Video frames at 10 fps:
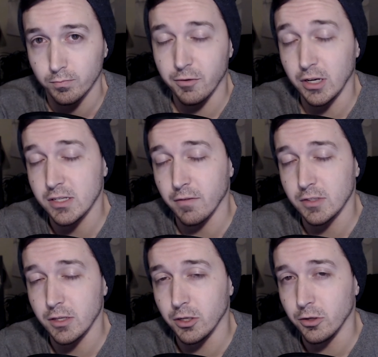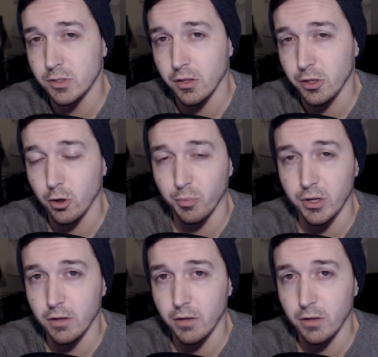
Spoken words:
If you guys haven't seen the news on the European